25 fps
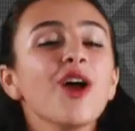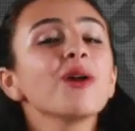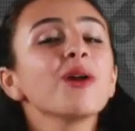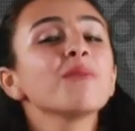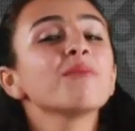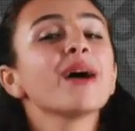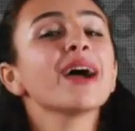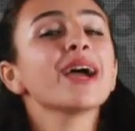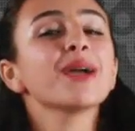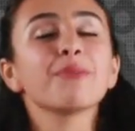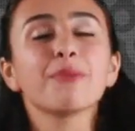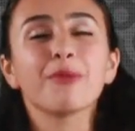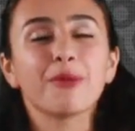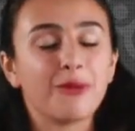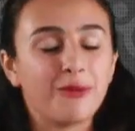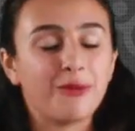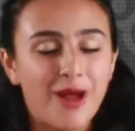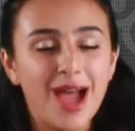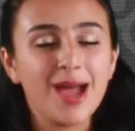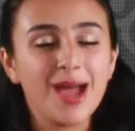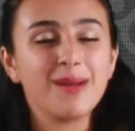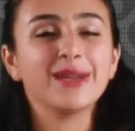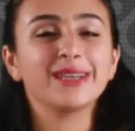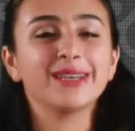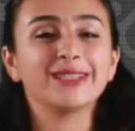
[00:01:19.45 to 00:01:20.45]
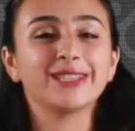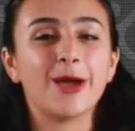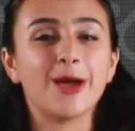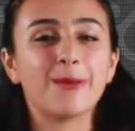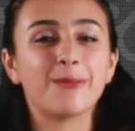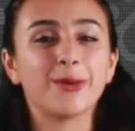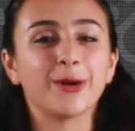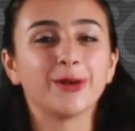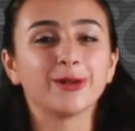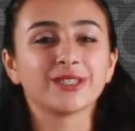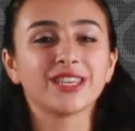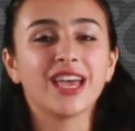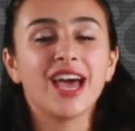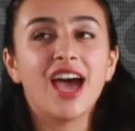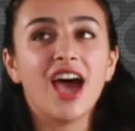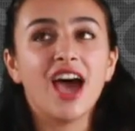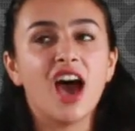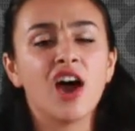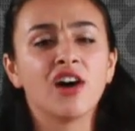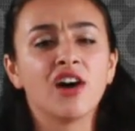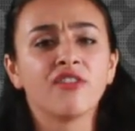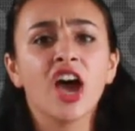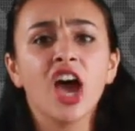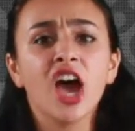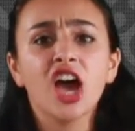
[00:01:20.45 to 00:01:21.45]
are my prime examples
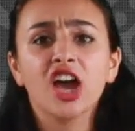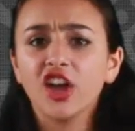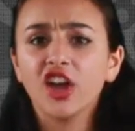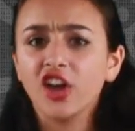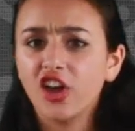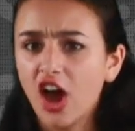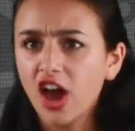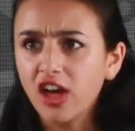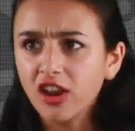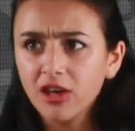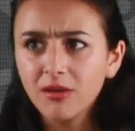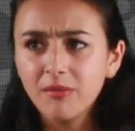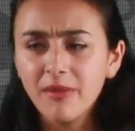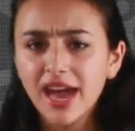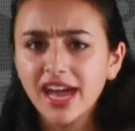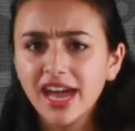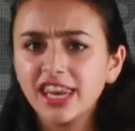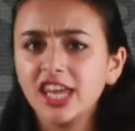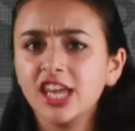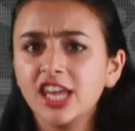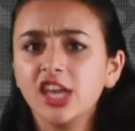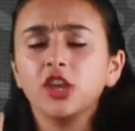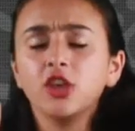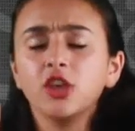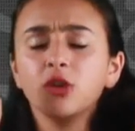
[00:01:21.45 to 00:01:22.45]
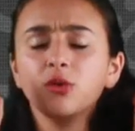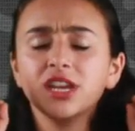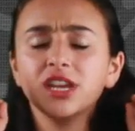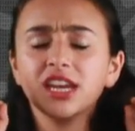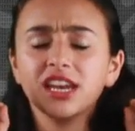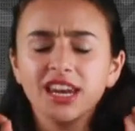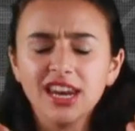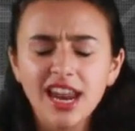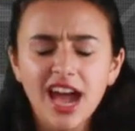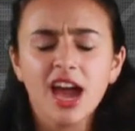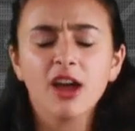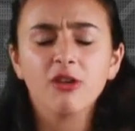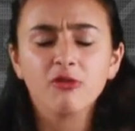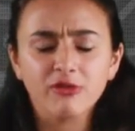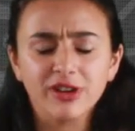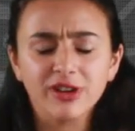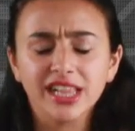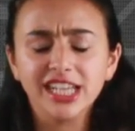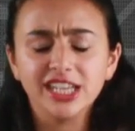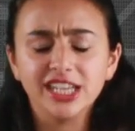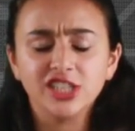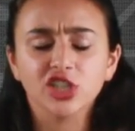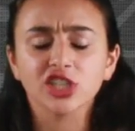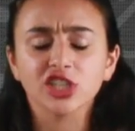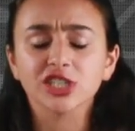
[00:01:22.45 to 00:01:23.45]
of God Almighty, you did not
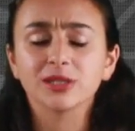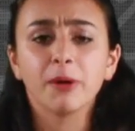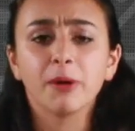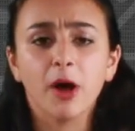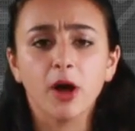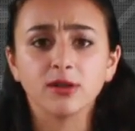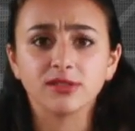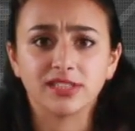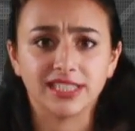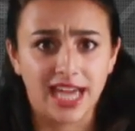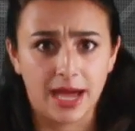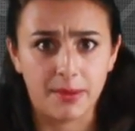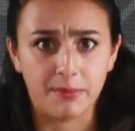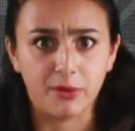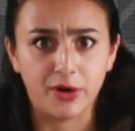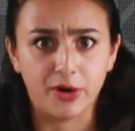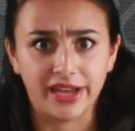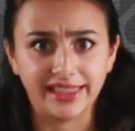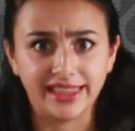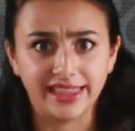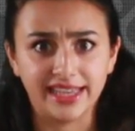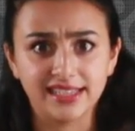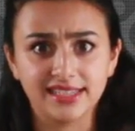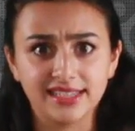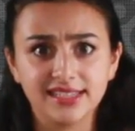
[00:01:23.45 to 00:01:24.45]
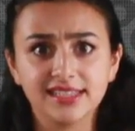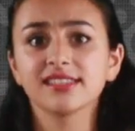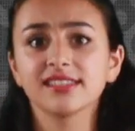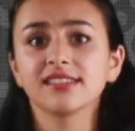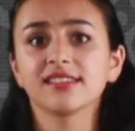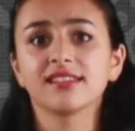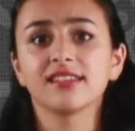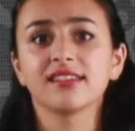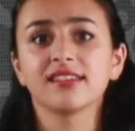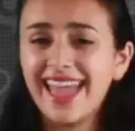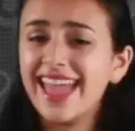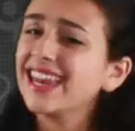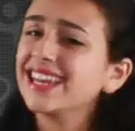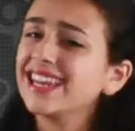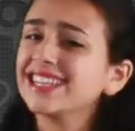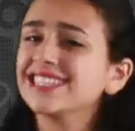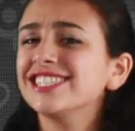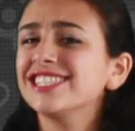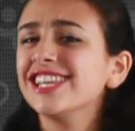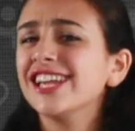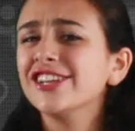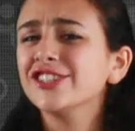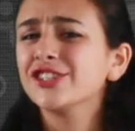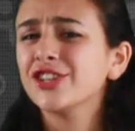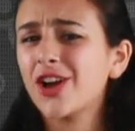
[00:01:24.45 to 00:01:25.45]
really just post that brainless.
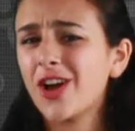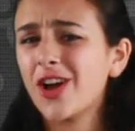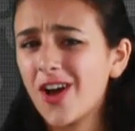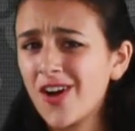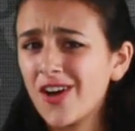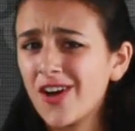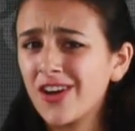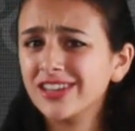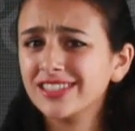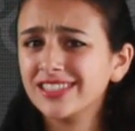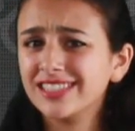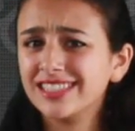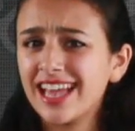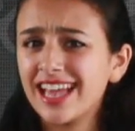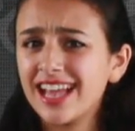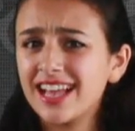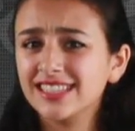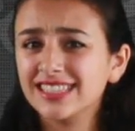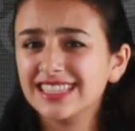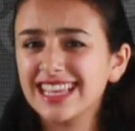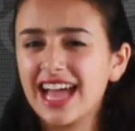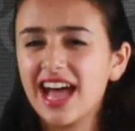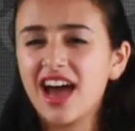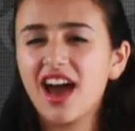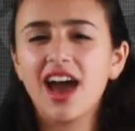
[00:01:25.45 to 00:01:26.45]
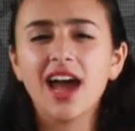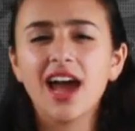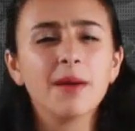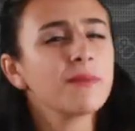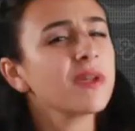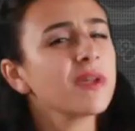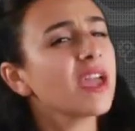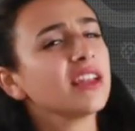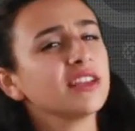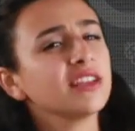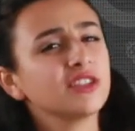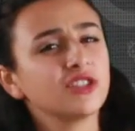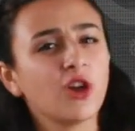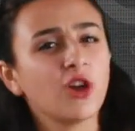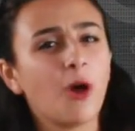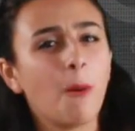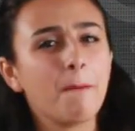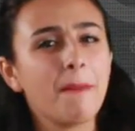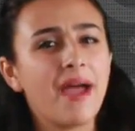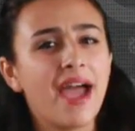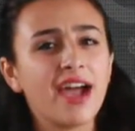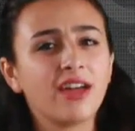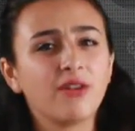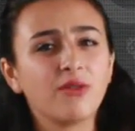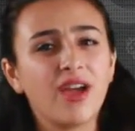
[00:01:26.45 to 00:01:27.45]
Anastasia R says, I'm getting so
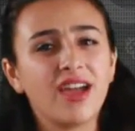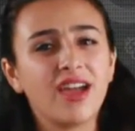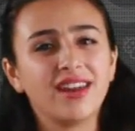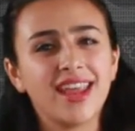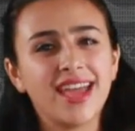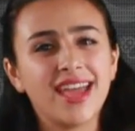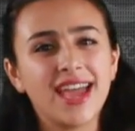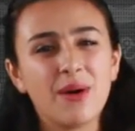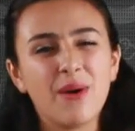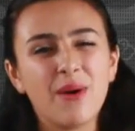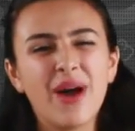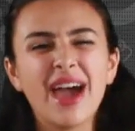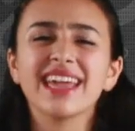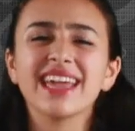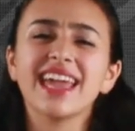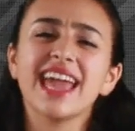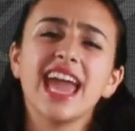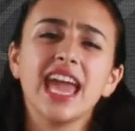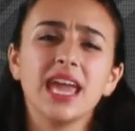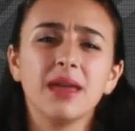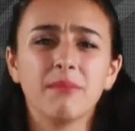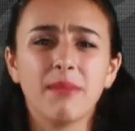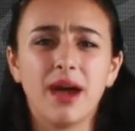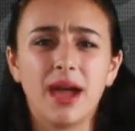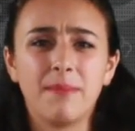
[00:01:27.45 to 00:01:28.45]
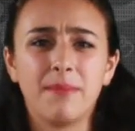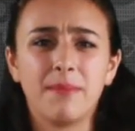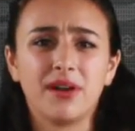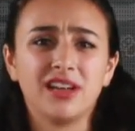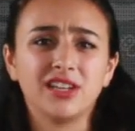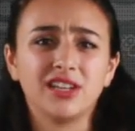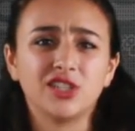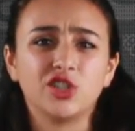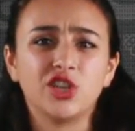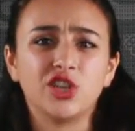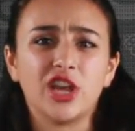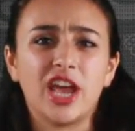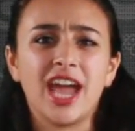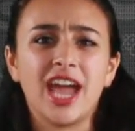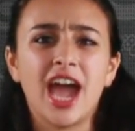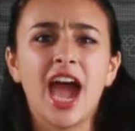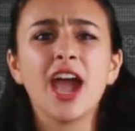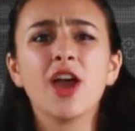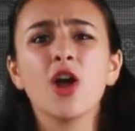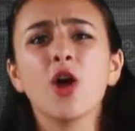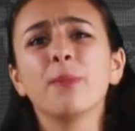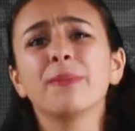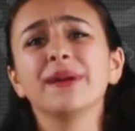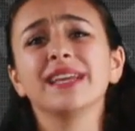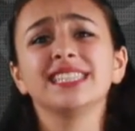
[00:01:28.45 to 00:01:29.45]
mad right now. I hate my boss, Jay. I
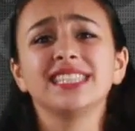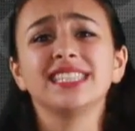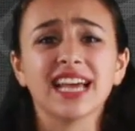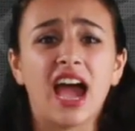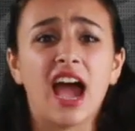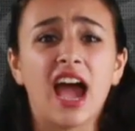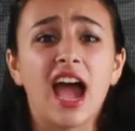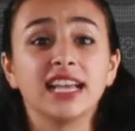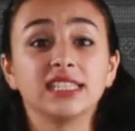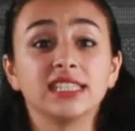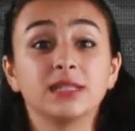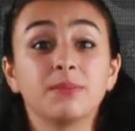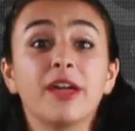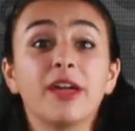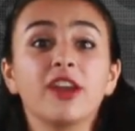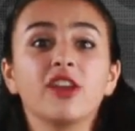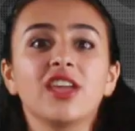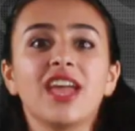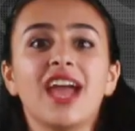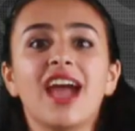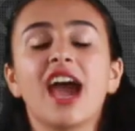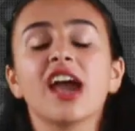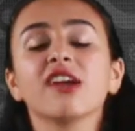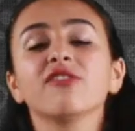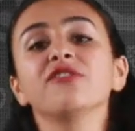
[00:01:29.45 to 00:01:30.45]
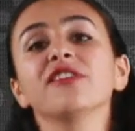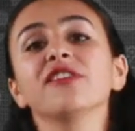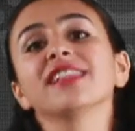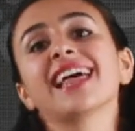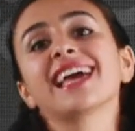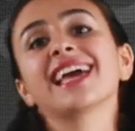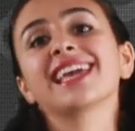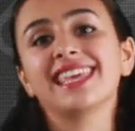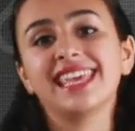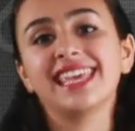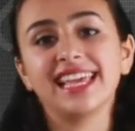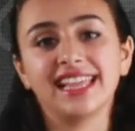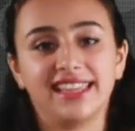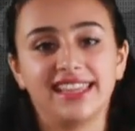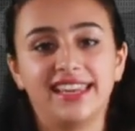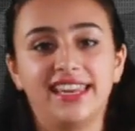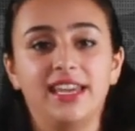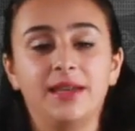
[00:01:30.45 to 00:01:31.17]
hope he dies. Better yet, I feel like killing